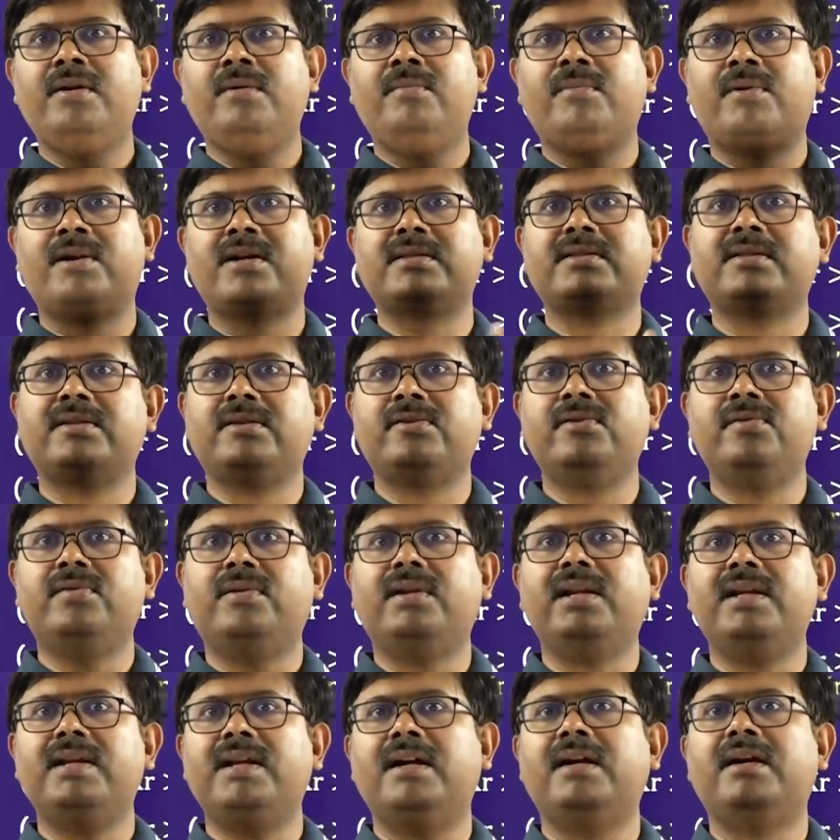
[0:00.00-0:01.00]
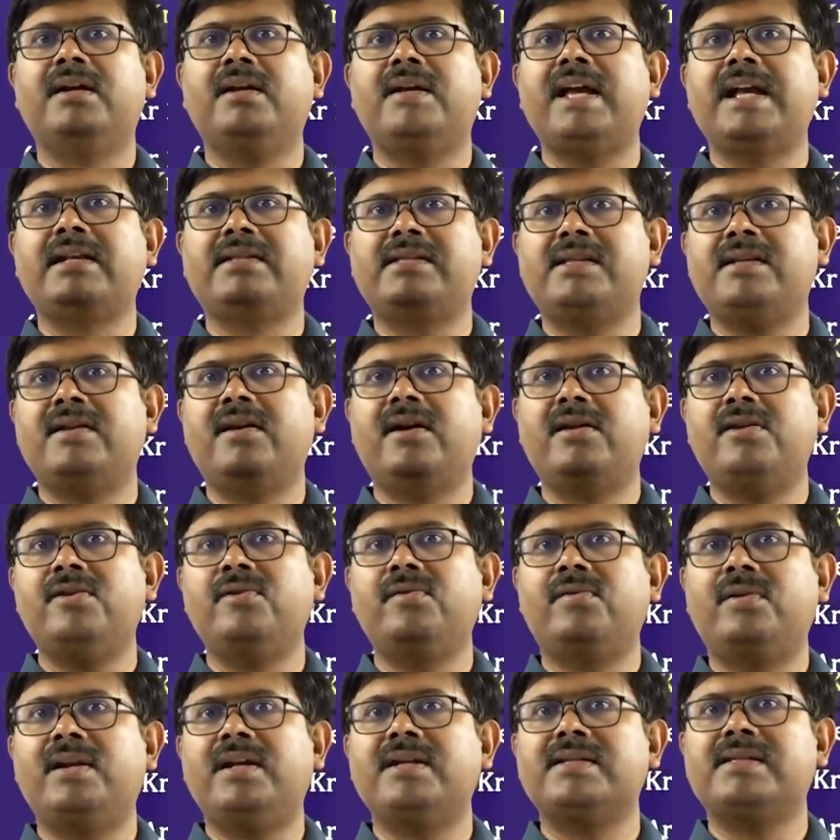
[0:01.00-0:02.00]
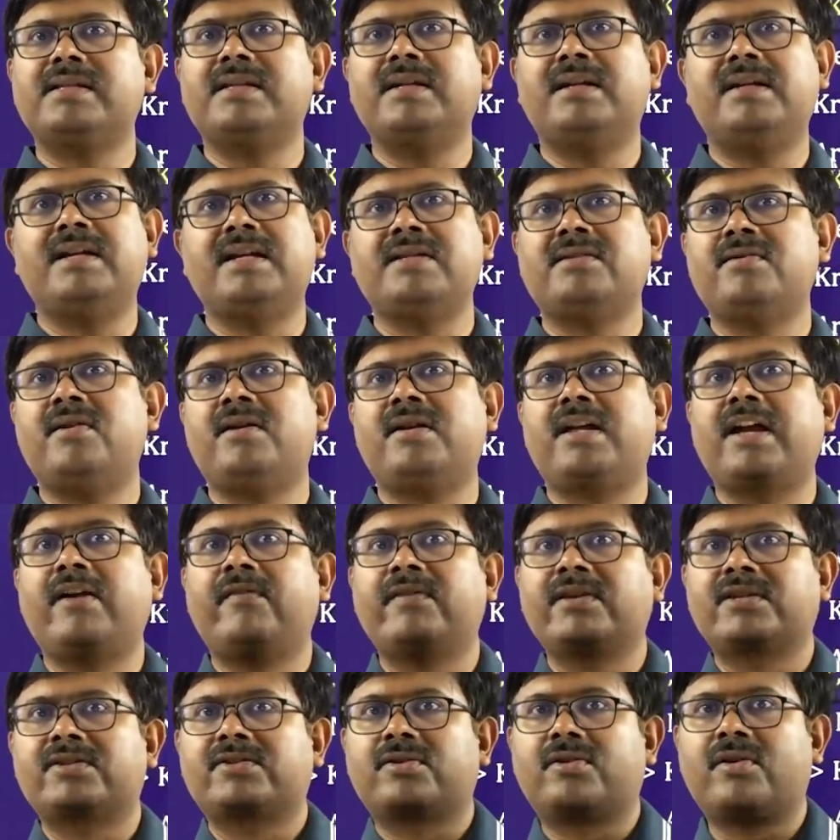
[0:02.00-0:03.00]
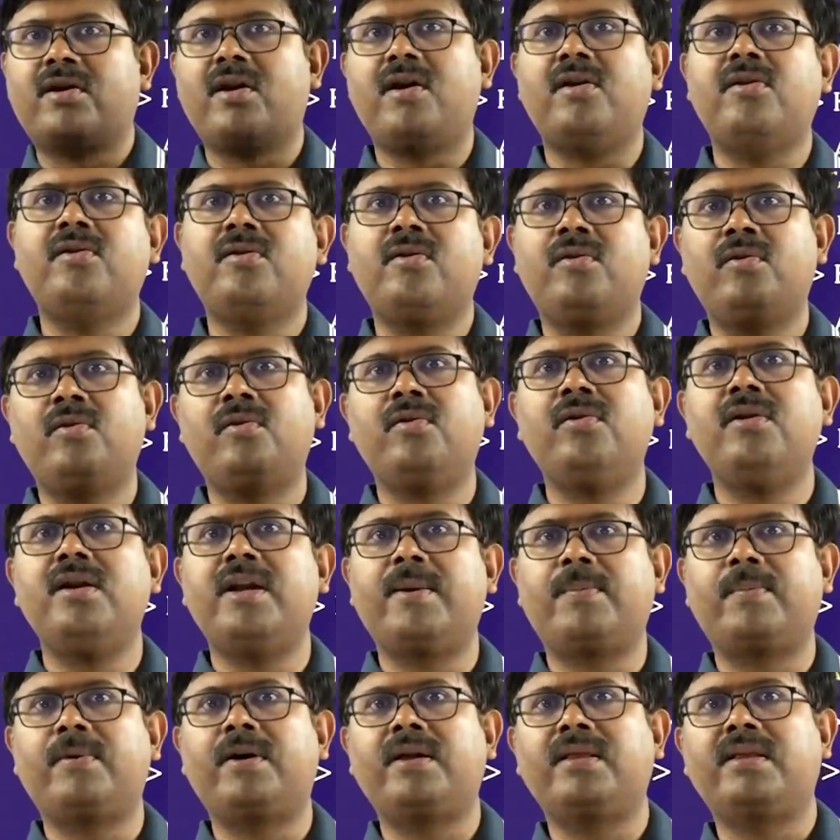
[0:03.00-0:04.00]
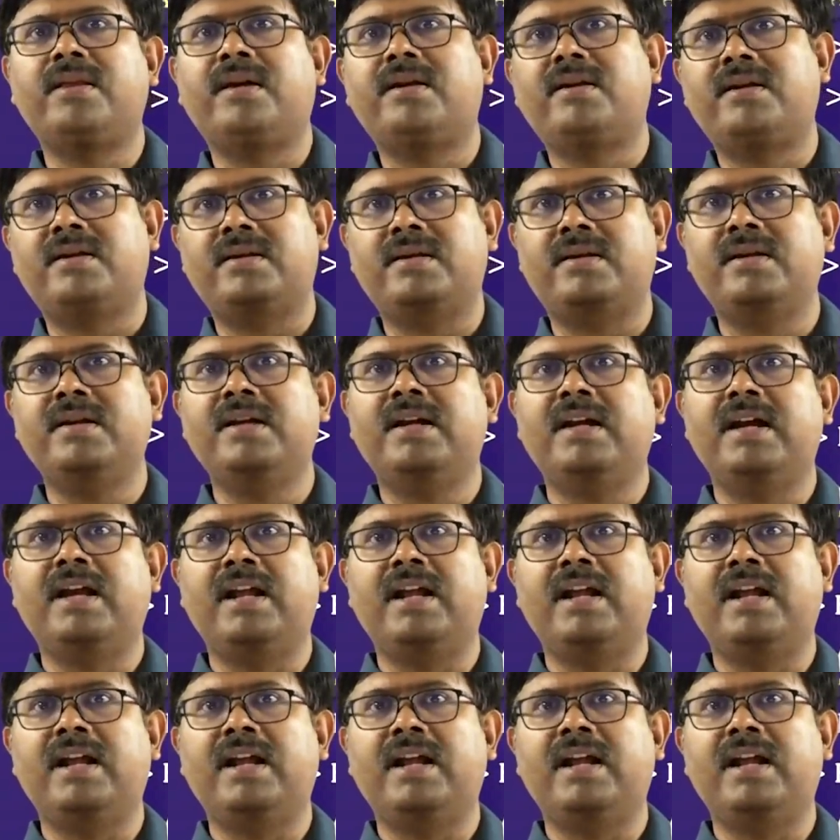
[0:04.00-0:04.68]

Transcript: Because xenon nucleus does not have a strong hold upon that